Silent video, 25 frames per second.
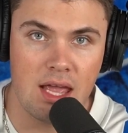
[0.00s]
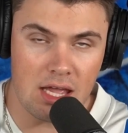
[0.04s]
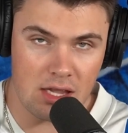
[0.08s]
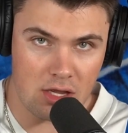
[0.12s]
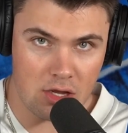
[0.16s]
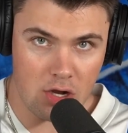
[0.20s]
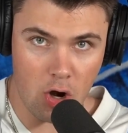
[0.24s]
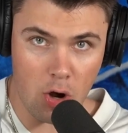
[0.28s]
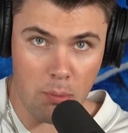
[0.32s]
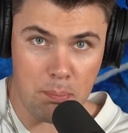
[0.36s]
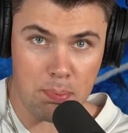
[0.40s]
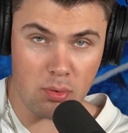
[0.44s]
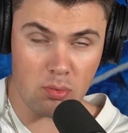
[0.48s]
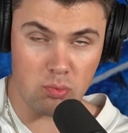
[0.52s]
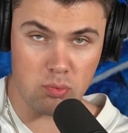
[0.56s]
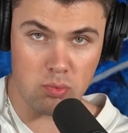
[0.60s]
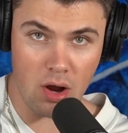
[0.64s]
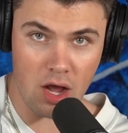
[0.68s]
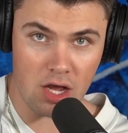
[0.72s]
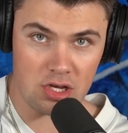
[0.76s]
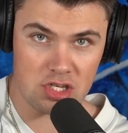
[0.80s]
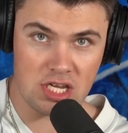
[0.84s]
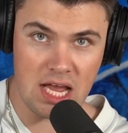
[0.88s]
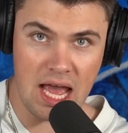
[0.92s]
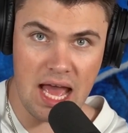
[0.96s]
And Cooper
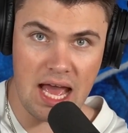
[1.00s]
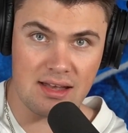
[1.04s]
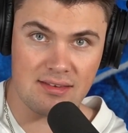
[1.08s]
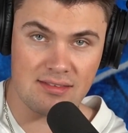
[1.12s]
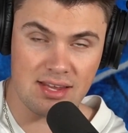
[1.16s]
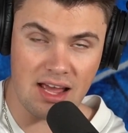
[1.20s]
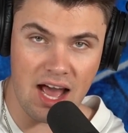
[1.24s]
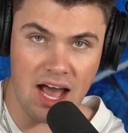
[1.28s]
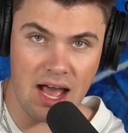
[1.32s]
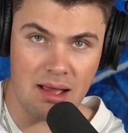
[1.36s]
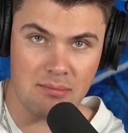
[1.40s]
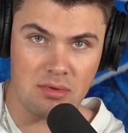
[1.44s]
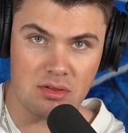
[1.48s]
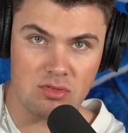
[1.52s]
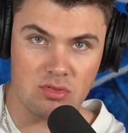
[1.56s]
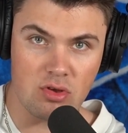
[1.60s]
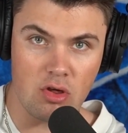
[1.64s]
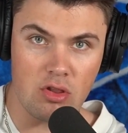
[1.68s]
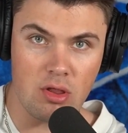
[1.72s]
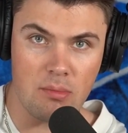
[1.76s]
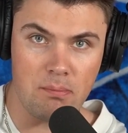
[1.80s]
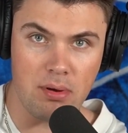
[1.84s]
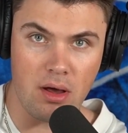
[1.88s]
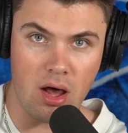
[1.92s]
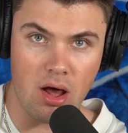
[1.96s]
Rush had time to
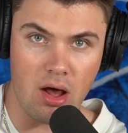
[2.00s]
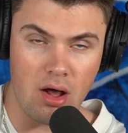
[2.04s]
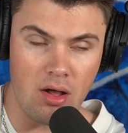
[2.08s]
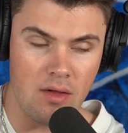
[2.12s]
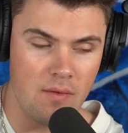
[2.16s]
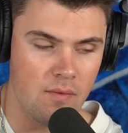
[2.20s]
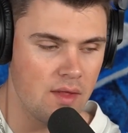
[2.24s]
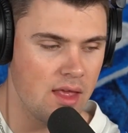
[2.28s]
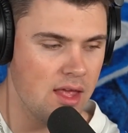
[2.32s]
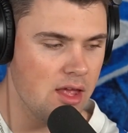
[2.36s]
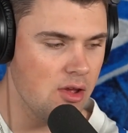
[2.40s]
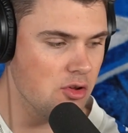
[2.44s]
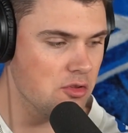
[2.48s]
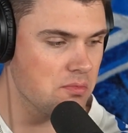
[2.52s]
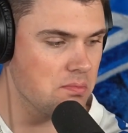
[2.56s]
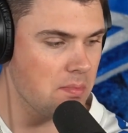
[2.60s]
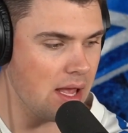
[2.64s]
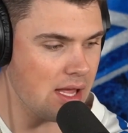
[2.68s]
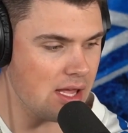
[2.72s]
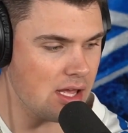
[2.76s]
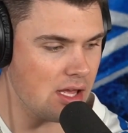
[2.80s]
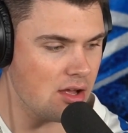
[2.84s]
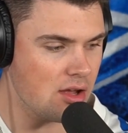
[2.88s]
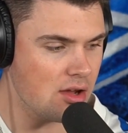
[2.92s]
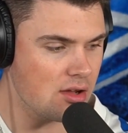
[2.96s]
throw the ball. He was
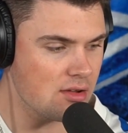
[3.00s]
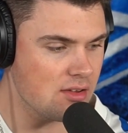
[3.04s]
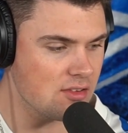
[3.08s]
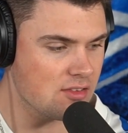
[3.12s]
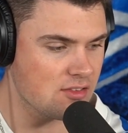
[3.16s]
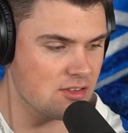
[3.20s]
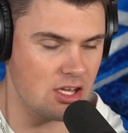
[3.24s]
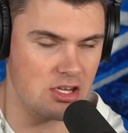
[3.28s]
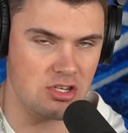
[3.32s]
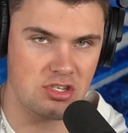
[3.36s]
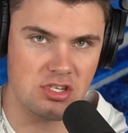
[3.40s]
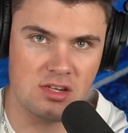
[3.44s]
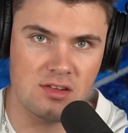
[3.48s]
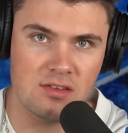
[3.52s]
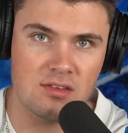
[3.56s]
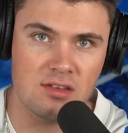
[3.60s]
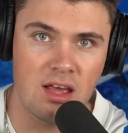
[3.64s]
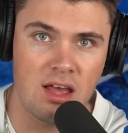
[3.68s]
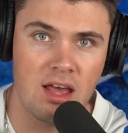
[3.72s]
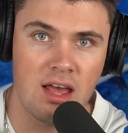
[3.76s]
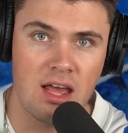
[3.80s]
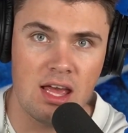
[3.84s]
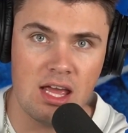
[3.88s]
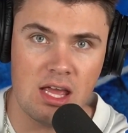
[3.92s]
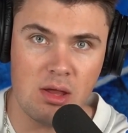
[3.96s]
making good
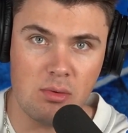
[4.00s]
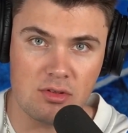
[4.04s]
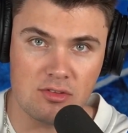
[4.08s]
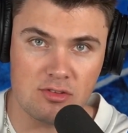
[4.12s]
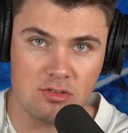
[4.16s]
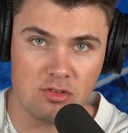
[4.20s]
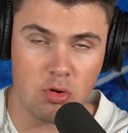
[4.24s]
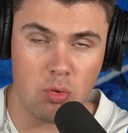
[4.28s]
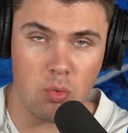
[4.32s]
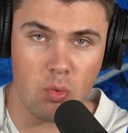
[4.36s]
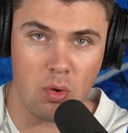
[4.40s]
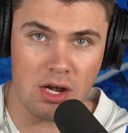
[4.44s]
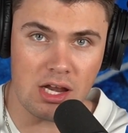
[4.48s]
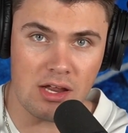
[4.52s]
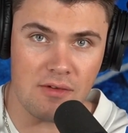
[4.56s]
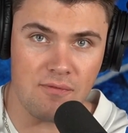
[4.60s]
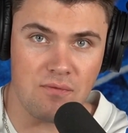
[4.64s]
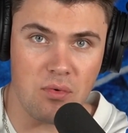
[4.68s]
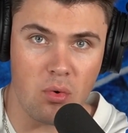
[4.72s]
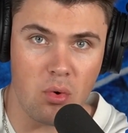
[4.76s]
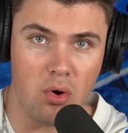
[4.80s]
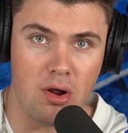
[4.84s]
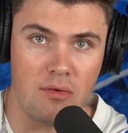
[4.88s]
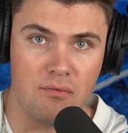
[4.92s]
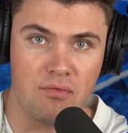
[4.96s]
decisions. He was
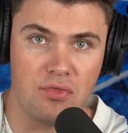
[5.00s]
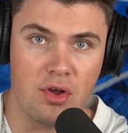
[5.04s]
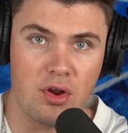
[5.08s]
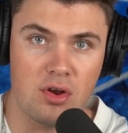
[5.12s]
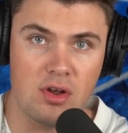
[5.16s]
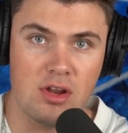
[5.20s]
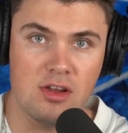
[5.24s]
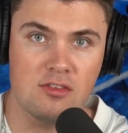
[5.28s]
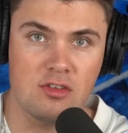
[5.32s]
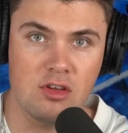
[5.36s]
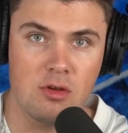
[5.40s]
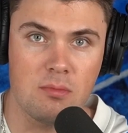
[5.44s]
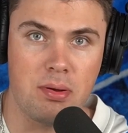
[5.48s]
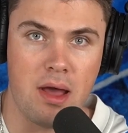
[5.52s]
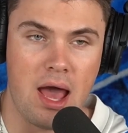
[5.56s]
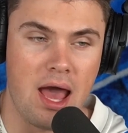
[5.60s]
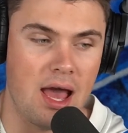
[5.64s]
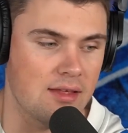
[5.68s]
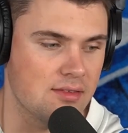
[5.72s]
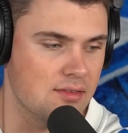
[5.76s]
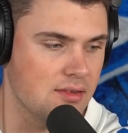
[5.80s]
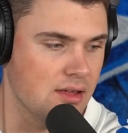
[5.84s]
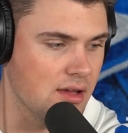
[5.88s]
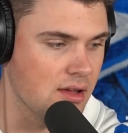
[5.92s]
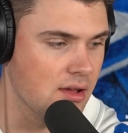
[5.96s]
24 of 32
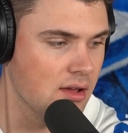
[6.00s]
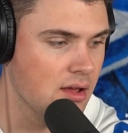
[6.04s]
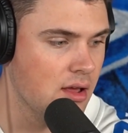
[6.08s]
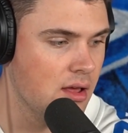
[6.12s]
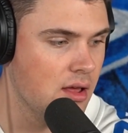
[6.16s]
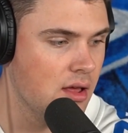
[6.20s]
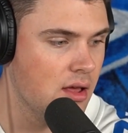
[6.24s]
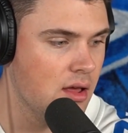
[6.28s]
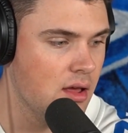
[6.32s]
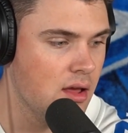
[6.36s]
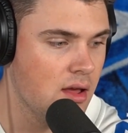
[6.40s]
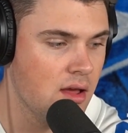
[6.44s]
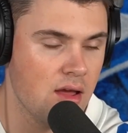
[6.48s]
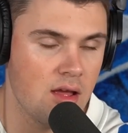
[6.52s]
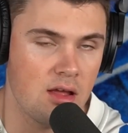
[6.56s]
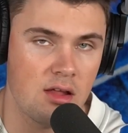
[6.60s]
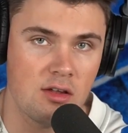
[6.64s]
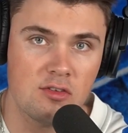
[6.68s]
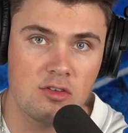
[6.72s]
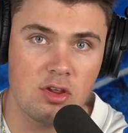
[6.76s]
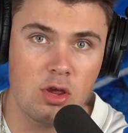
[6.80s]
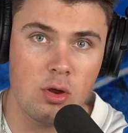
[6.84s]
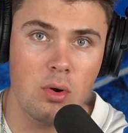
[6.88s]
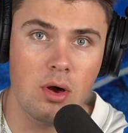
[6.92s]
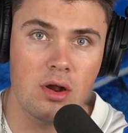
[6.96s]
passing,
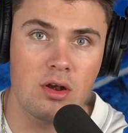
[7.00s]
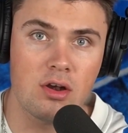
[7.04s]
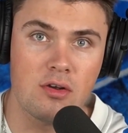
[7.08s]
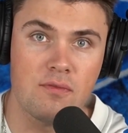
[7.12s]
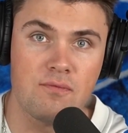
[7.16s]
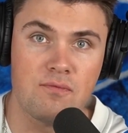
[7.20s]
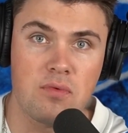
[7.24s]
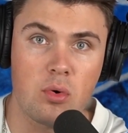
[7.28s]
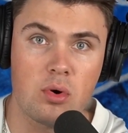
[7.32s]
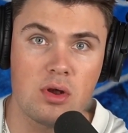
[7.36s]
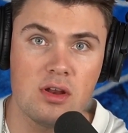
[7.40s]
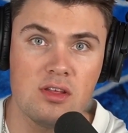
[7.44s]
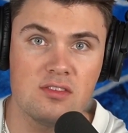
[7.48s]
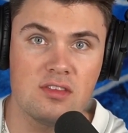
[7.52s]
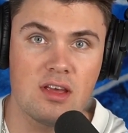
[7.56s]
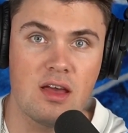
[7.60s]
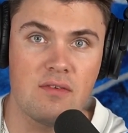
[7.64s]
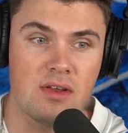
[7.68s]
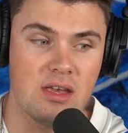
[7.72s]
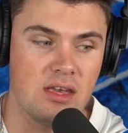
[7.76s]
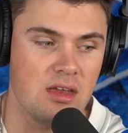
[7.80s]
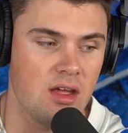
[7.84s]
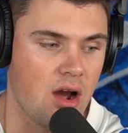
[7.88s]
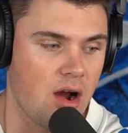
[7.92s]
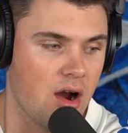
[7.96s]

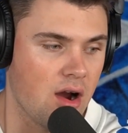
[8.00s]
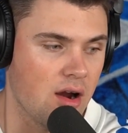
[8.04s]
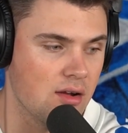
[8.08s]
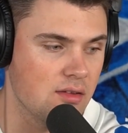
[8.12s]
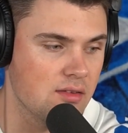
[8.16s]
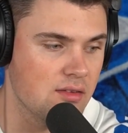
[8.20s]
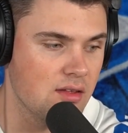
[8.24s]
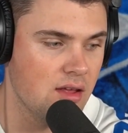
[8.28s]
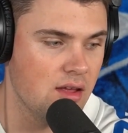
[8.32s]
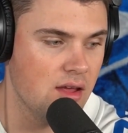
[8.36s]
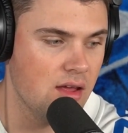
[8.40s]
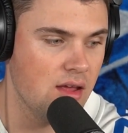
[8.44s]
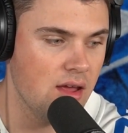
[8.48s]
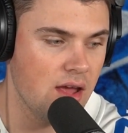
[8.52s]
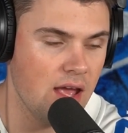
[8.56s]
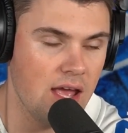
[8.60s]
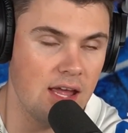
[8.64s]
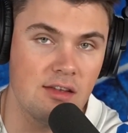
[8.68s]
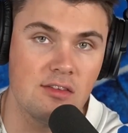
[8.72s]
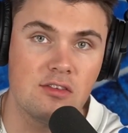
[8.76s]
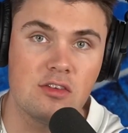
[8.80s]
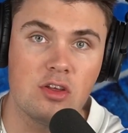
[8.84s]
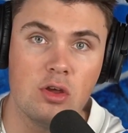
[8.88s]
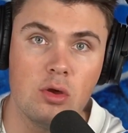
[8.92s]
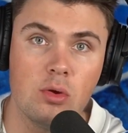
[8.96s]
247 yards,
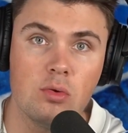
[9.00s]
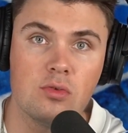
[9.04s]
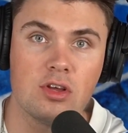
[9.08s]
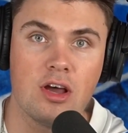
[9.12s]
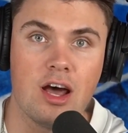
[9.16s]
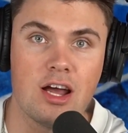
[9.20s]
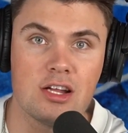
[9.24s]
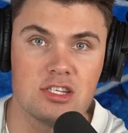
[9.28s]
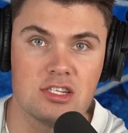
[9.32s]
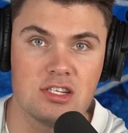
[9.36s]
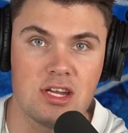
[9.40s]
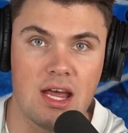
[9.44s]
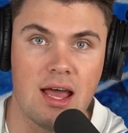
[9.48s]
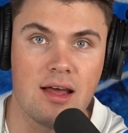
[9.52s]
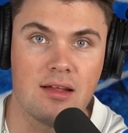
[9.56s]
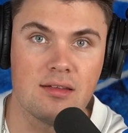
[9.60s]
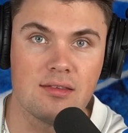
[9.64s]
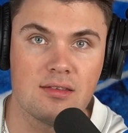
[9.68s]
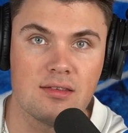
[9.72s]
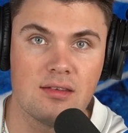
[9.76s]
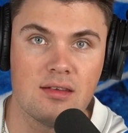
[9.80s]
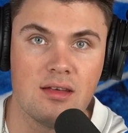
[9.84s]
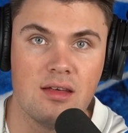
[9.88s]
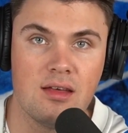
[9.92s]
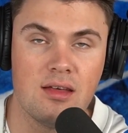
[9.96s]
and two
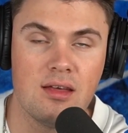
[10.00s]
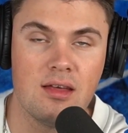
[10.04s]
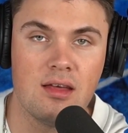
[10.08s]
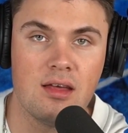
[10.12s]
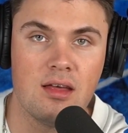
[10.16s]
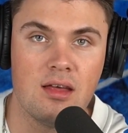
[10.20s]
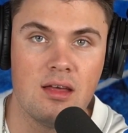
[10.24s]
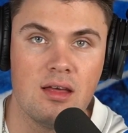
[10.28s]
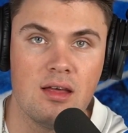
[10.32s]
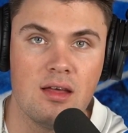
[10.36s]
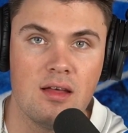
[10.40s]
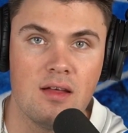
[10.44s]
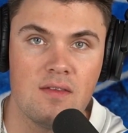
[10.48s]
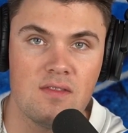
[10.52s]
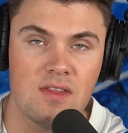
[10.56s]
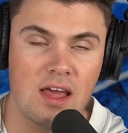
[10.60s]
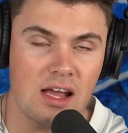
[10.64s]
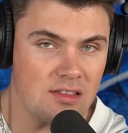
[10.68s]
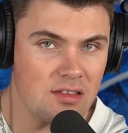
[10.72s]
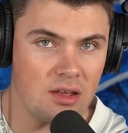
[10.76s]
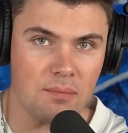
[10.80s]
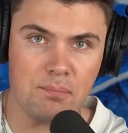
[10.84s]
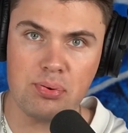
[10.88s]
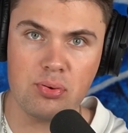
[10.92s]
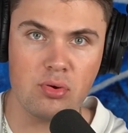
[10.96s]
touchdowns.
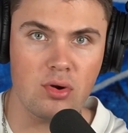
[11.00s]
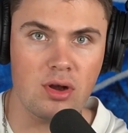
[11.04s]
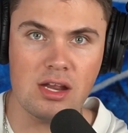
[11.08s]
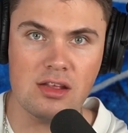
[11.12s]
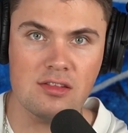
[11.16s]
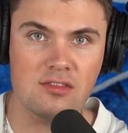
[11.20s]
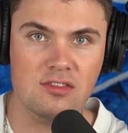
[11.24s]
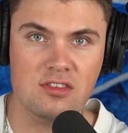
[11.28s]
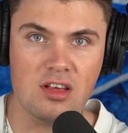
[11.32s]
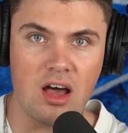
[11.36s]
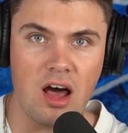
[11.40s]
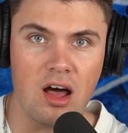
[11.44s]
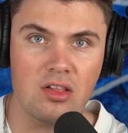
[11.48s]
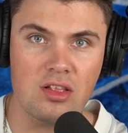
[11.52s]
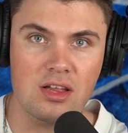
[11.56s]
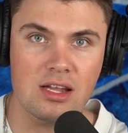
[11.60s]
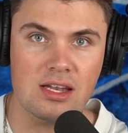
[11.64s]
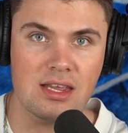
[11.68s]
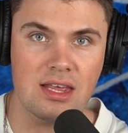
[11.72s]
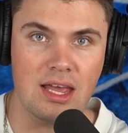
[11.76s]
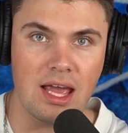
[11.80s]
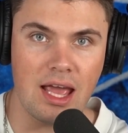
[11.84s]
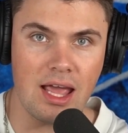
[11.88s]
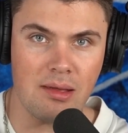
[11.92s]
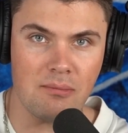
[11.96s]
That's a pretty
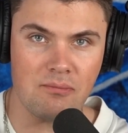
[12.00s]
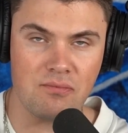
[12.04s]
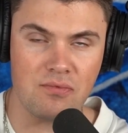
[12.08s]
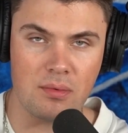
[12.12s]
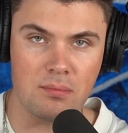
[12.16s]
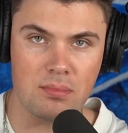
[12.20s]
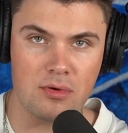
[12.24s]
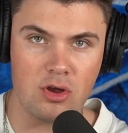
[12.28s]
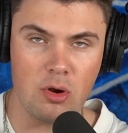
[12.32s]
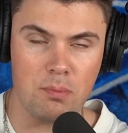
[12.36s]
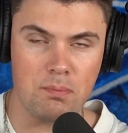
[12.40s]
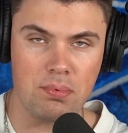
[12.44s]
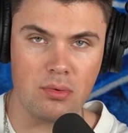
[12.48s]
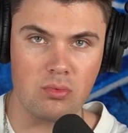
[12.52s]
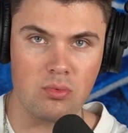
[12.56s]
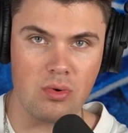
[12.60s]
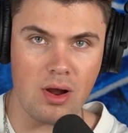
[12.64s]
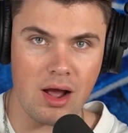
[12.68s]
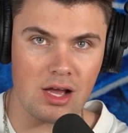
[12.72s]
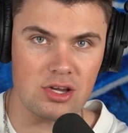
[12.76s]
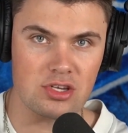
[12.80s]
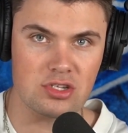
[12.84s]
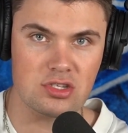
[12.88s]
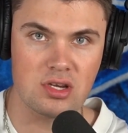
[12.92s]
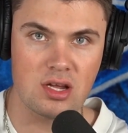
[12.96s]
solid game from Cooper
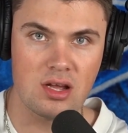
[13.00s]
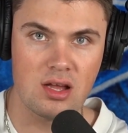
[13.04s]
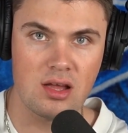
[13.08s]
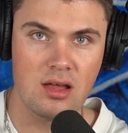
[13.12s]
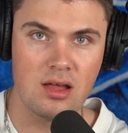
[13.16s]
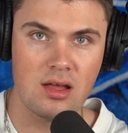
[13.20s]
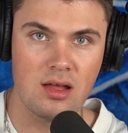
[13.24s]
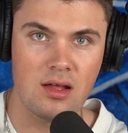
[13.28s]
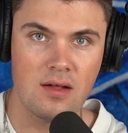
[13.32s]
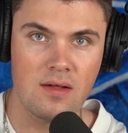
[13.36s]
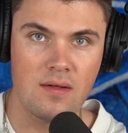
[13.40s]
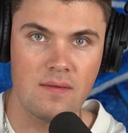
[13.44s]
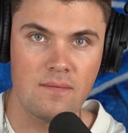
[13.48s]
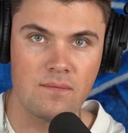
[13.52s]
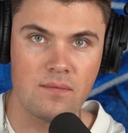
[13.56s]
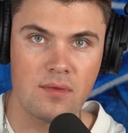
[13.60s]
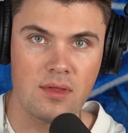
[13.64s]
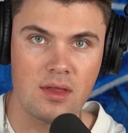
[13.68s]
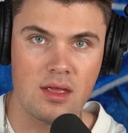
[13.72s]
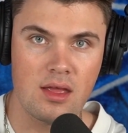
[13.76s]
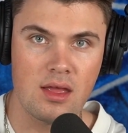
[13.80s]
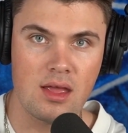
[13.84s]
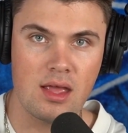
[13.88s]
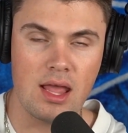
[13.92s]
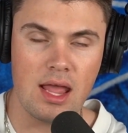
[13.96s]
Rush.
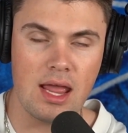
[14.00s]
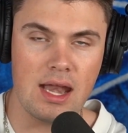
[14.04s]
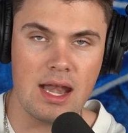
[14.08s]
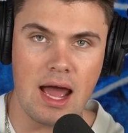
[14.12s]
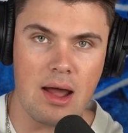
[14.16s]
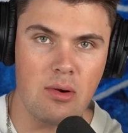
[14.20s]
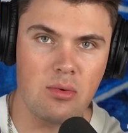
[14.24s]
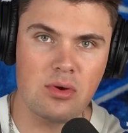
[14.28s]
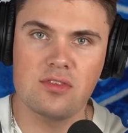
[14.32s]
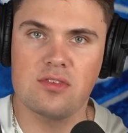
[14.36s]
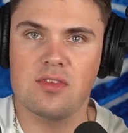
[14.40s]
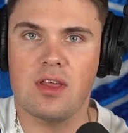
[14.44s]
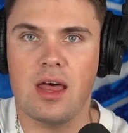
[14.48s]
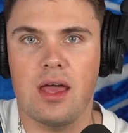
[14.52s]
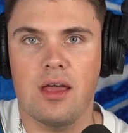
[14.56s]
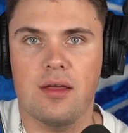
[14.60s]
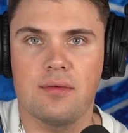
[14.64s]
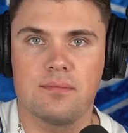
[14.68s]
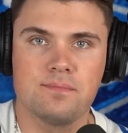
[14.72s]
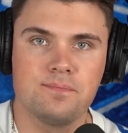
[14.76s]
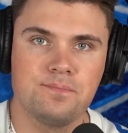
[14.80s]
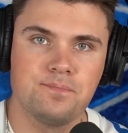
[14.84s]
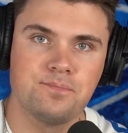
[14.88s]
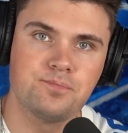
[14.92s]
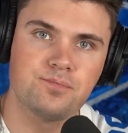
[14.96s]
And I was
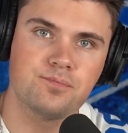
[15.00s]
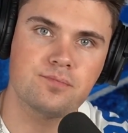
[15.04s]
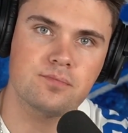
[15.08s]
like,